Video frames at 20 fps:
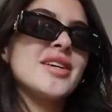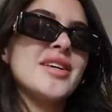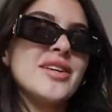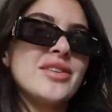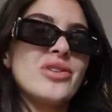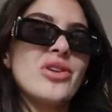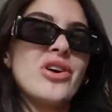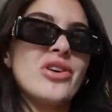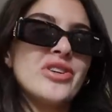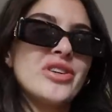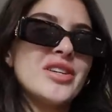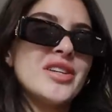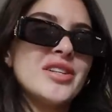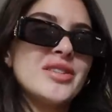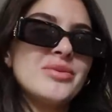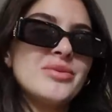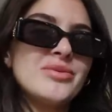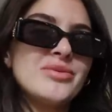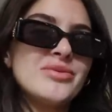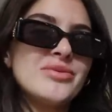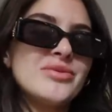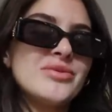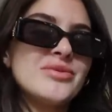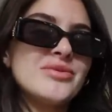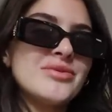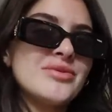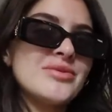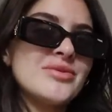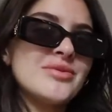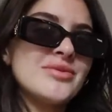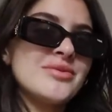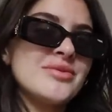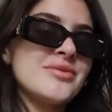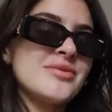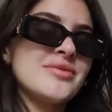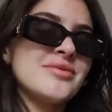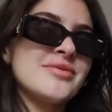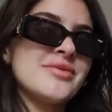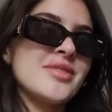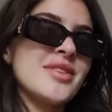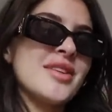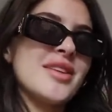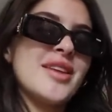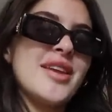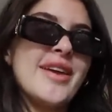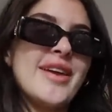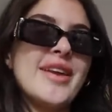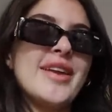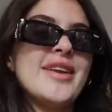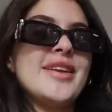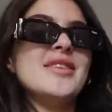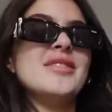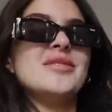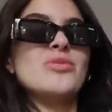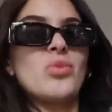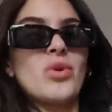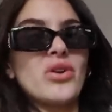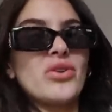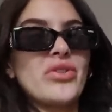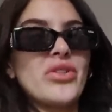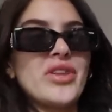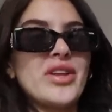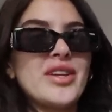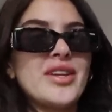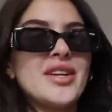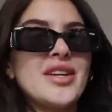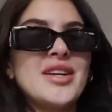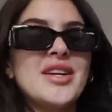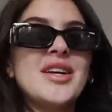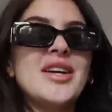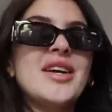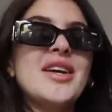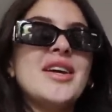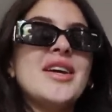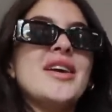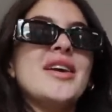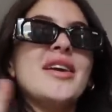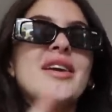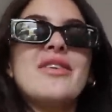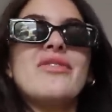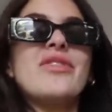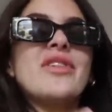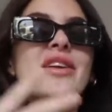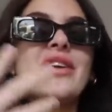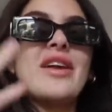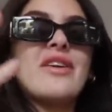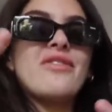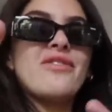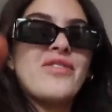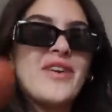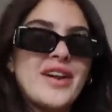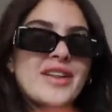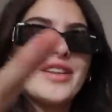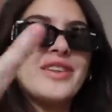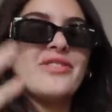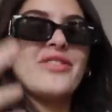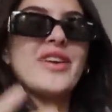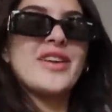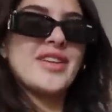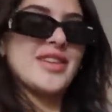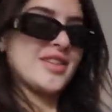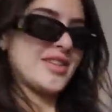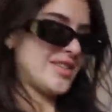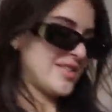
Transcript: take longer. It is worth it. And I feel like I finally fucking